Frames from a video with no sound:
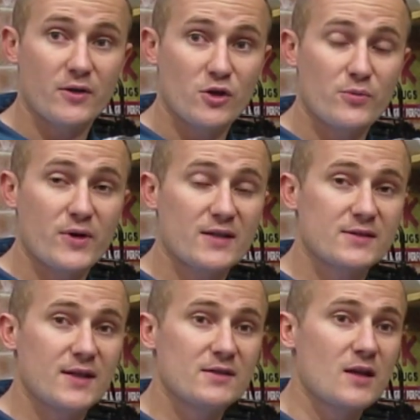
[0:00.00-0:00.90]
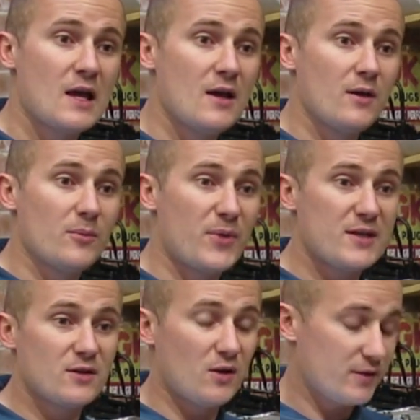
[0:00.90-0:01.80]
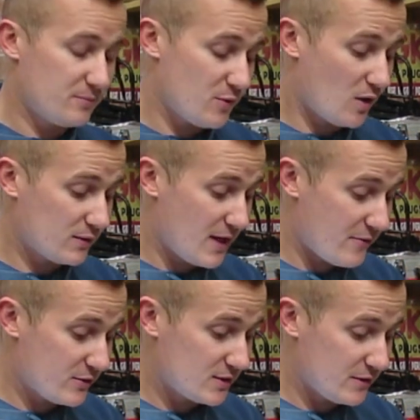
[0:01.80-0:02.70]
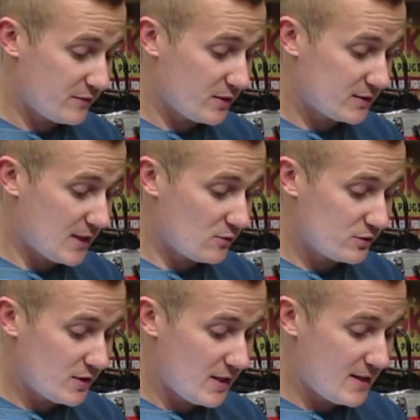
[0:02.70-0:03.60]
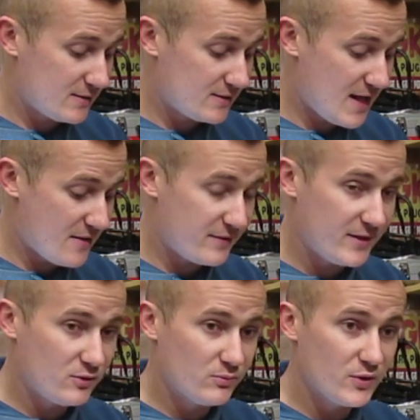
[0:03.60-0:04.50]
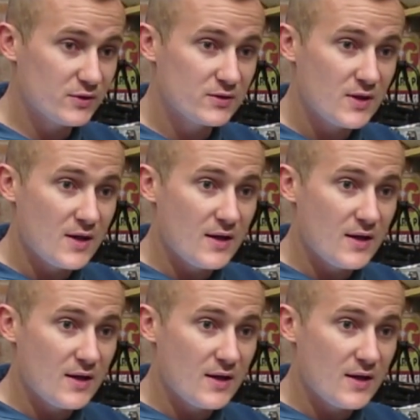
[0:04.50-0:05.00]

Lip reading: Cooper S seats. Basically all the heritage certificate tells you is FE numbers,